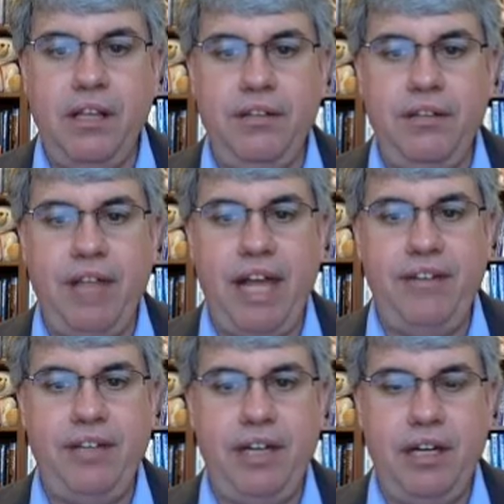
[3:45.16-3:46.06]
so that's
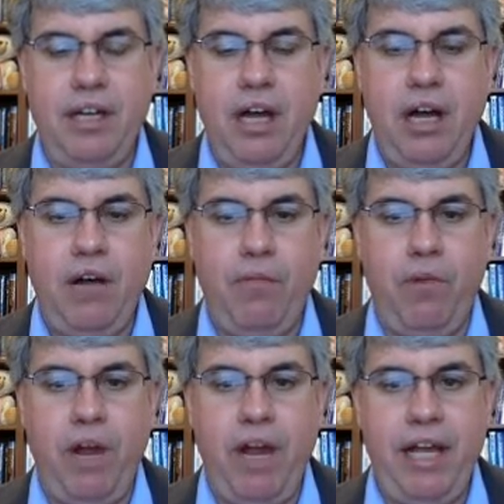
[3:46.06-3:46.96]
a, a
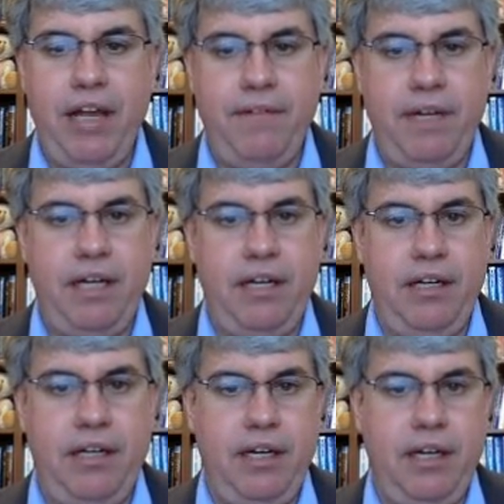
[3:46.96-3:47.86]
way of uh,
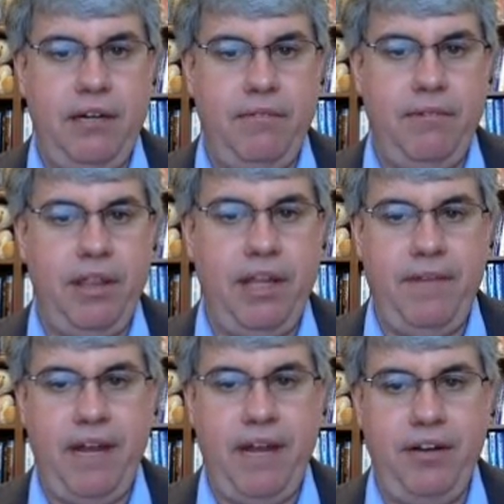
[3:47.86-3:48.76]
uh, one of the
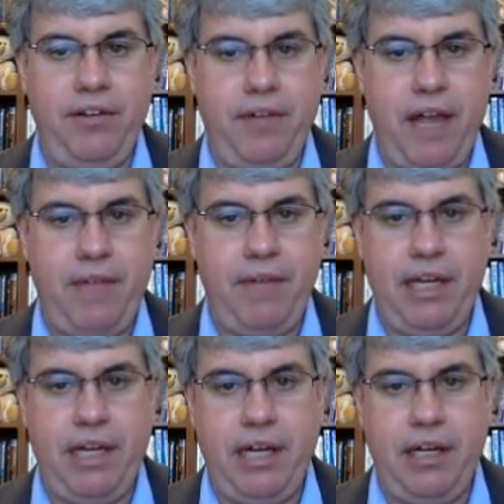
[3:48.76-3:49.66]
advantages of having
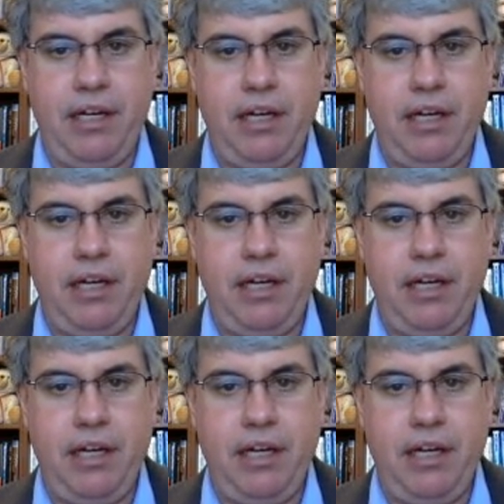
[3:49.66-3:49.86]
a,